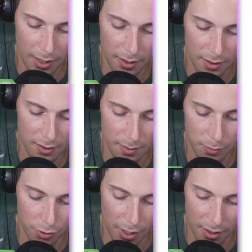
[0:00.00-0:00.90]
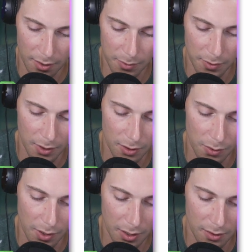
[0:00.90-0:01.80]
and then subtract them. So I'm going to
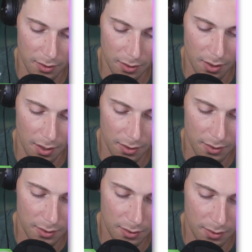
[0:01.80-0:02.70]
do like this.